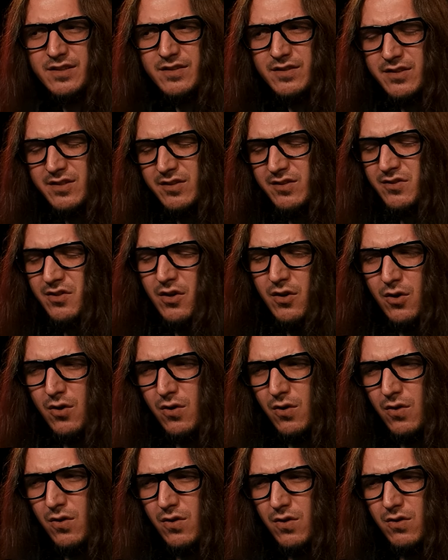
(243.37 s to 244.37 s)

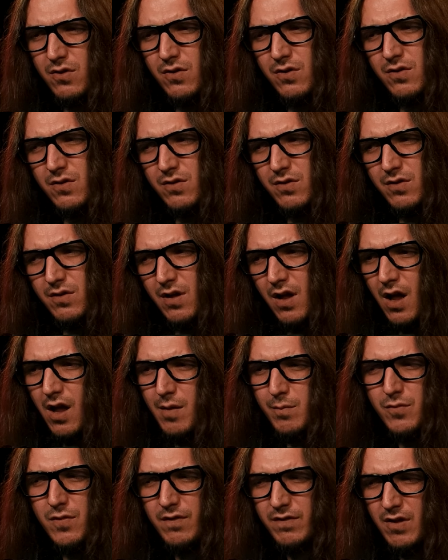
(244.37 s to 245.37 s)
So
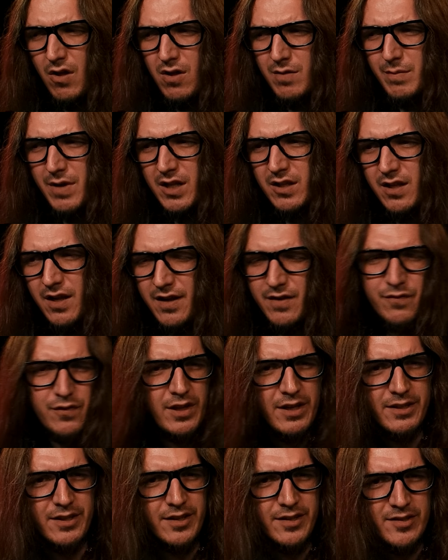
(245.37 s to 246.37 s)
I'm moving on in my life
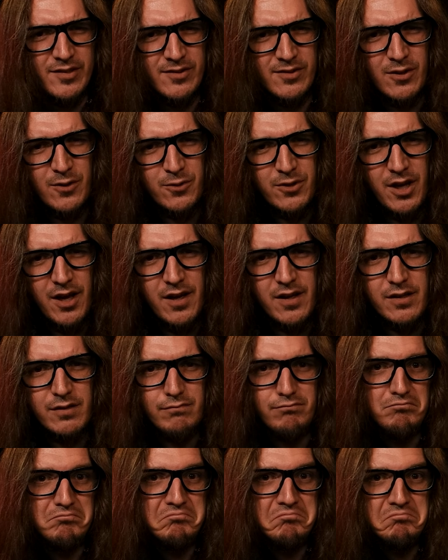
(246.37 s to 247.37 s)
like this is okay.
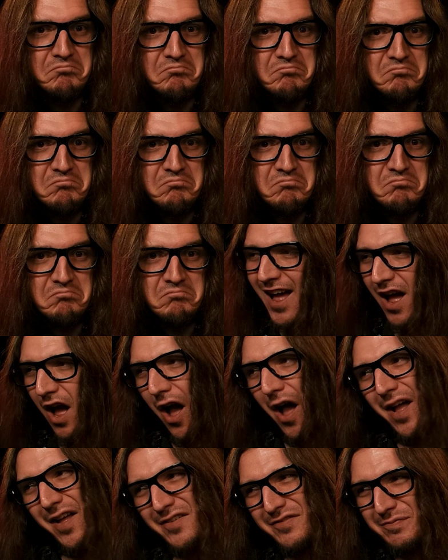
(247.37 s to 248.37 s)

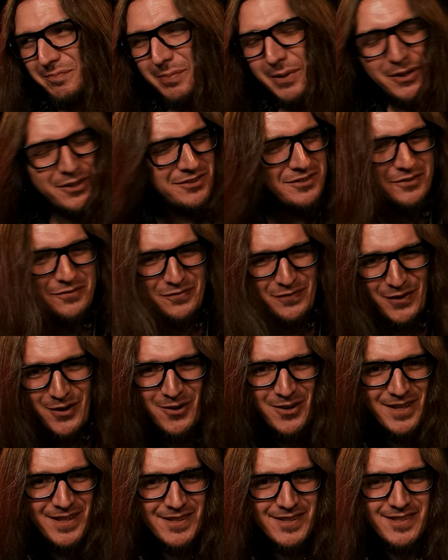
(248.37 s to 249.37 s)
I've built a
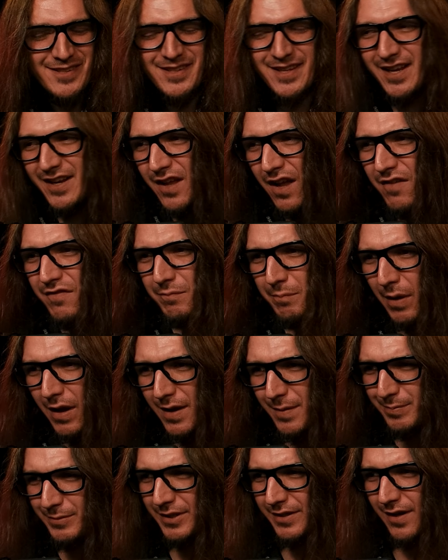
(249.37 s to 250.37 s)
furnace, and I've
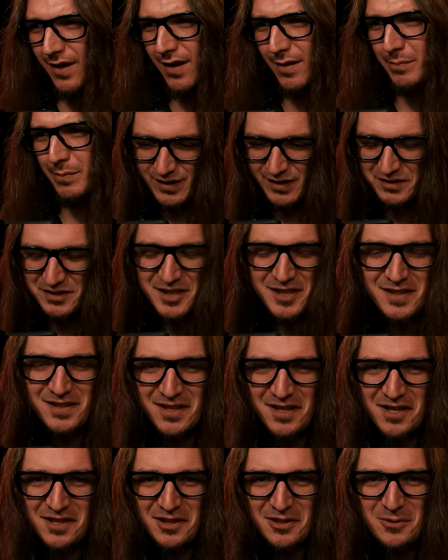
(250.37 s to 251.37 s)
piped it up. I didn't
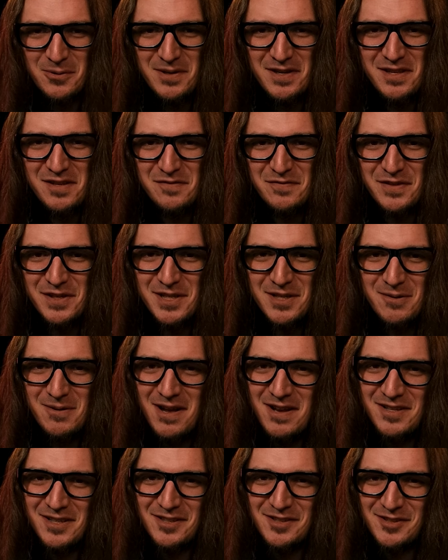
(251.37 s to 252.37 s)
like the way the video
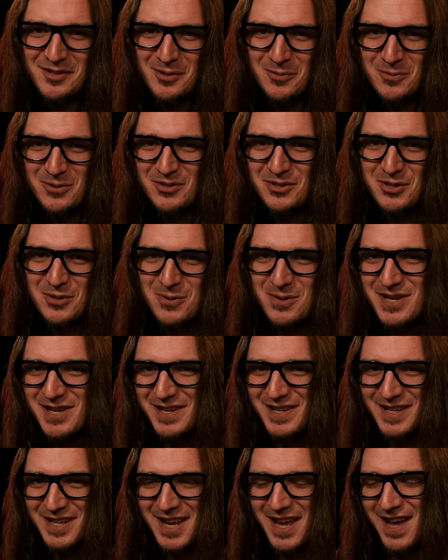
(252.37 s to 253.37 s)
ended, so we're doing it
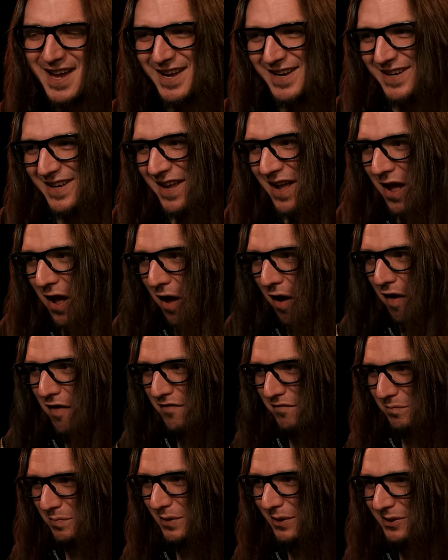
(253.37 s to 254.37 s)
again.
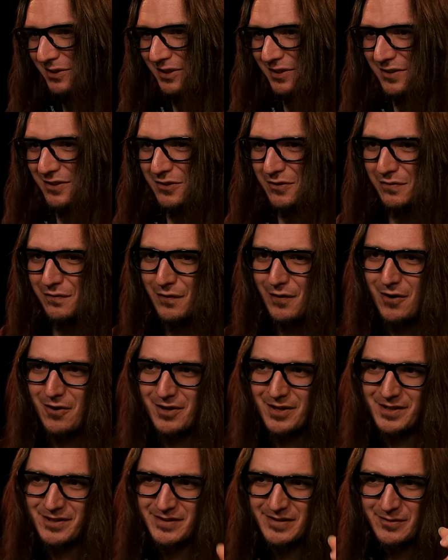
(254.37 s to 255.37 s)
I've built a new
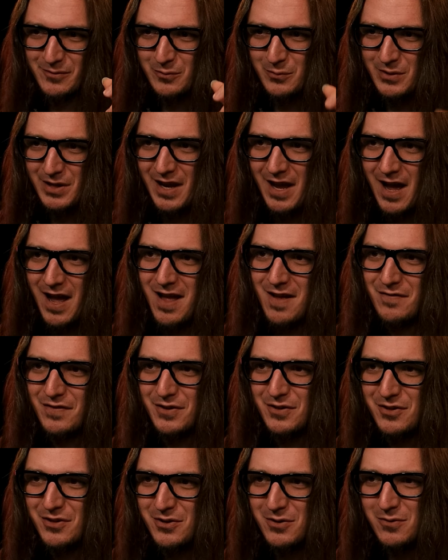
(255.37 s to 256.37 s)
furnace. We have a
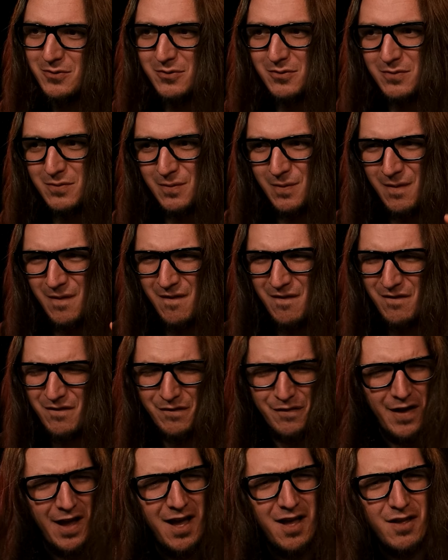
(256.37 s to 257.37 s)
new
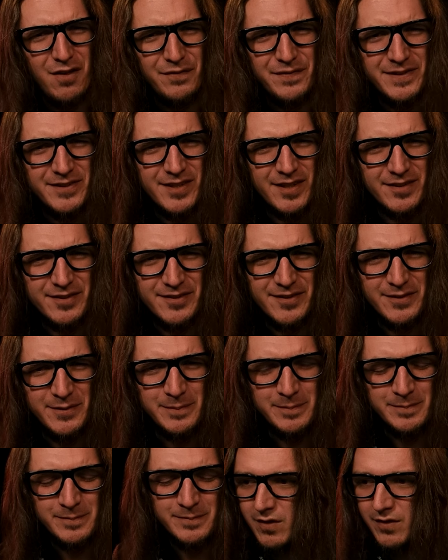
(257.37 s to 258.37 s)
valve
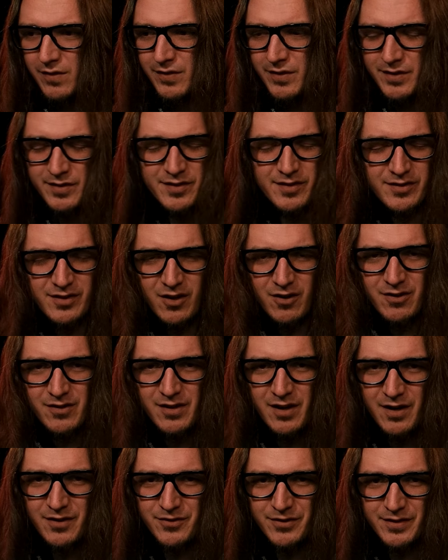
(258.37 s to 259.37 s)
system. This is our
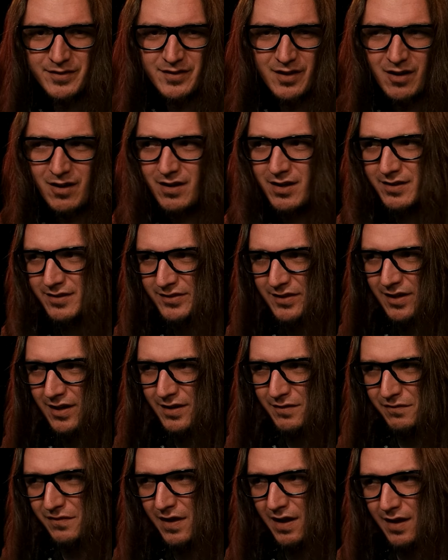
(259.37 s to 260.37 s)
nitrous
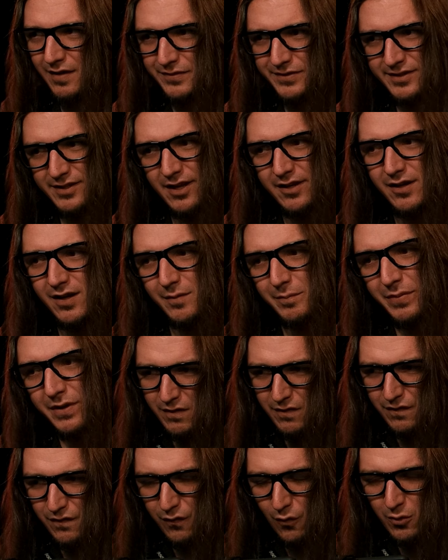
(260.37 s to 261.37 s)
oxide valve setup.
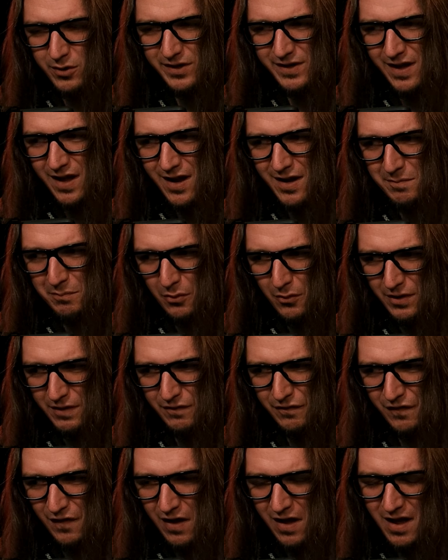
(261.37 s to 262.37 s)

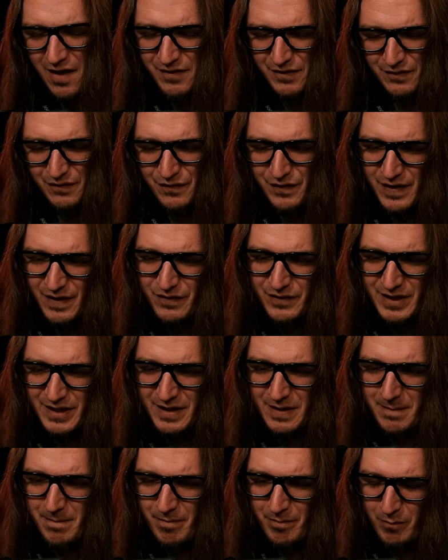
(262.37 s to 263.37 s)
49.5 and
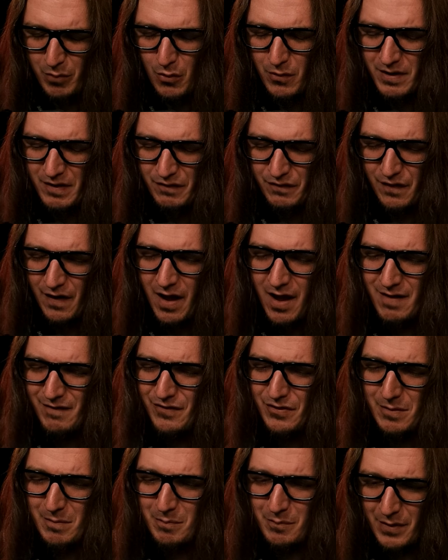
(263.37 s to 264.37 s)
50.5 are
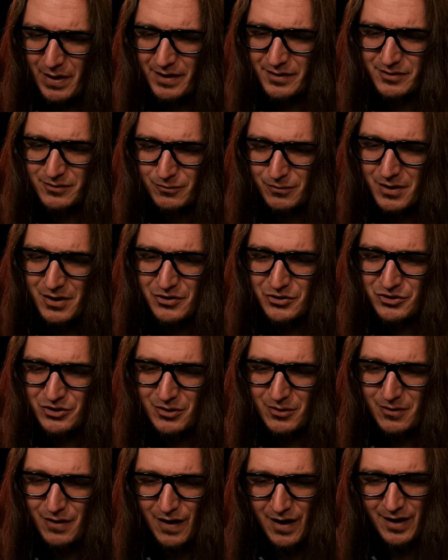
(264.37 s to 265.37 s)
the best
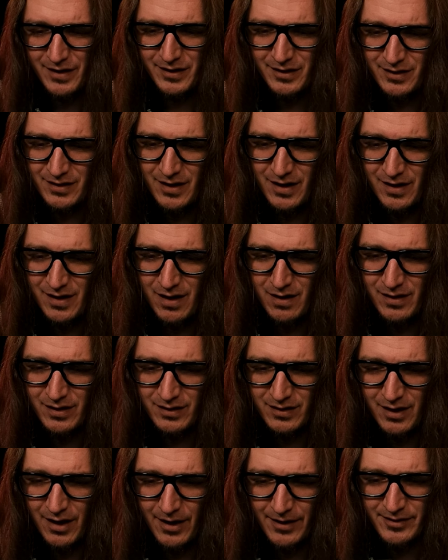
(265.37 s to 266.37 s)
ratio I could get out of the
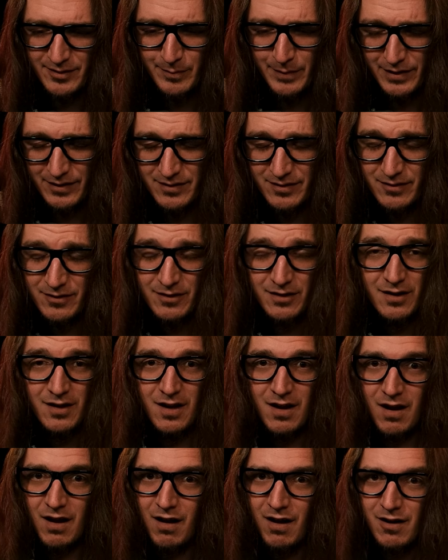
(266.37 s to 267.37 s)
gas mixer.
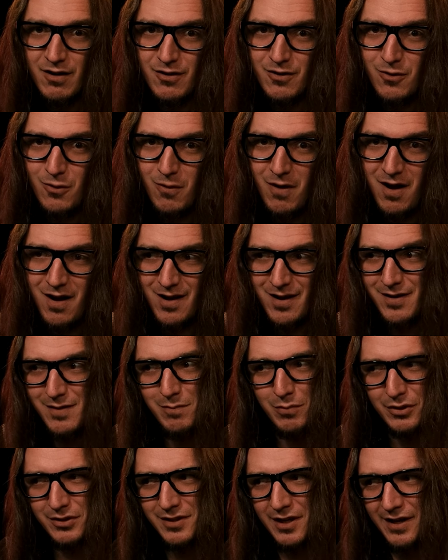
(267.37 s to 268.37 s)
I don't know why,
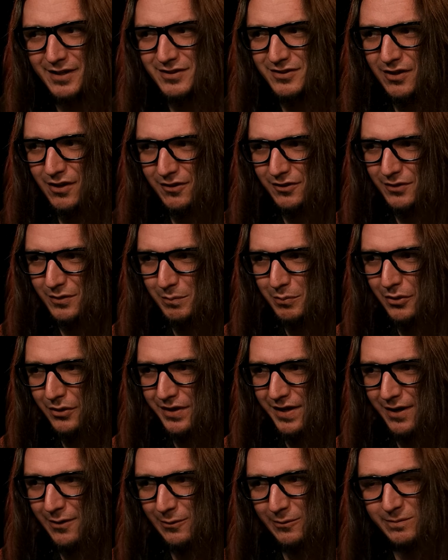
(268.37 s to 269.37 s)
but that's all it'll put
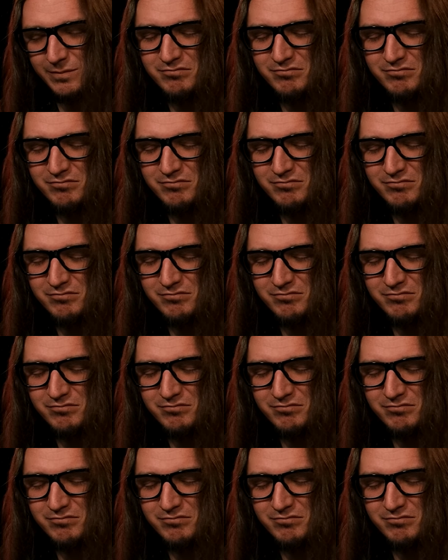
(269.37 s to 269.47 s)
out.